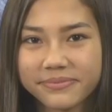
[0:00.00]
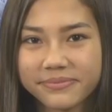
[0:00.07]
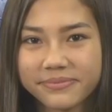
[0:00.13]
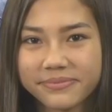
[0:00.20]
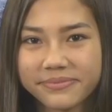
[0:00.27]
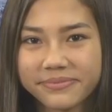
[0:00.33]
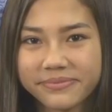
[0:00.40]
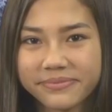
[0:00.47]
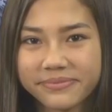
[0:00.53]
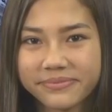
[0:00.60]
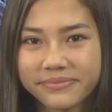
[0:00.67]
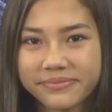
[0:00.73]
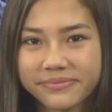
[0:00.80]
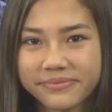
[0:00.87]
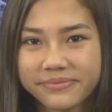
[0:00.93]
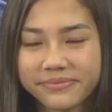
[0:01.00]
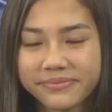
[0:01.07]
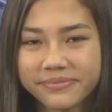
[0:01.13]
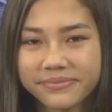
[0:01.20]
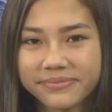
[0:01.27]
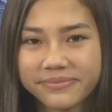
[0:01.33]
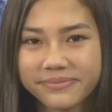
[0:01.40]

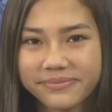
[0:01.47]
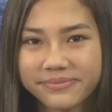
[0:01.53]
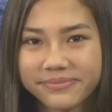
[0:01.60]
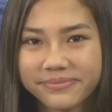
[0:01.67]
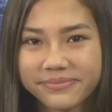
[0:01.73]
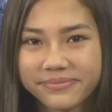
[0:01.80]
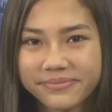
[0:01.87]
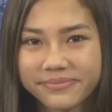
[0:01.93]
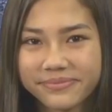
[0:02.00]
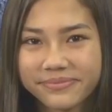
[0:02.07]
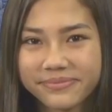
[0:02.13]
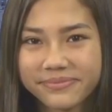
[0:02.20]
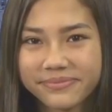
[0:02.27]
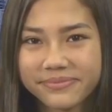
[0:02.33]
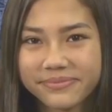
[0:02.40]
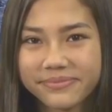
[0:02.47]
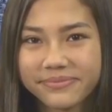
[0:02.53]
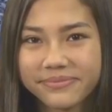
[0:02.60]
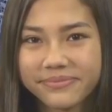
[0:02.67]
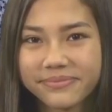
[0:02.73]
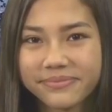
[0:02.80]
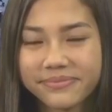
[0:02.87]

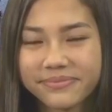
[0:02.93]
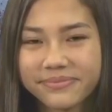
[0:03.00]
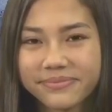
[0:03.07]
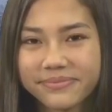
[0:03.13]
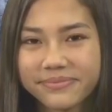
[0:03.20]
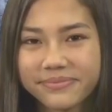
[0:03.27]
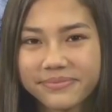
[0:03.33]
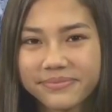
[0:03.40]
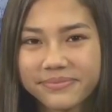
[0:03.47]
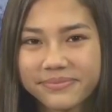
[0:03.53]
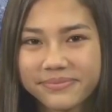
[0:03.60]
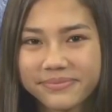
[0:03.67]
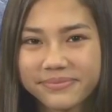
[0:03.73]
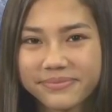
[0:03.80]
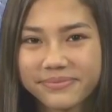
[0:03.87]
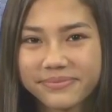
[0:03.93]
No words are spoken by the person on screen.